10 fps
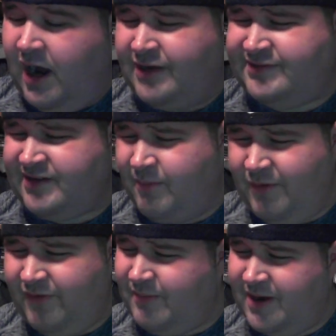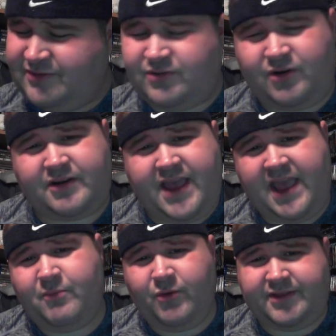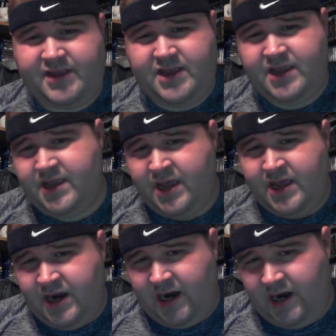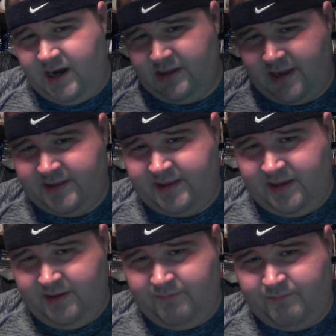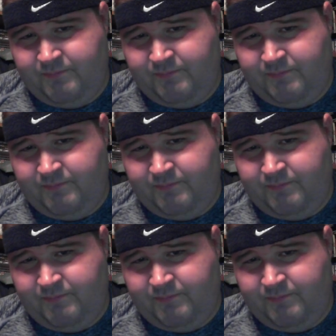Some of them I saw came with the like the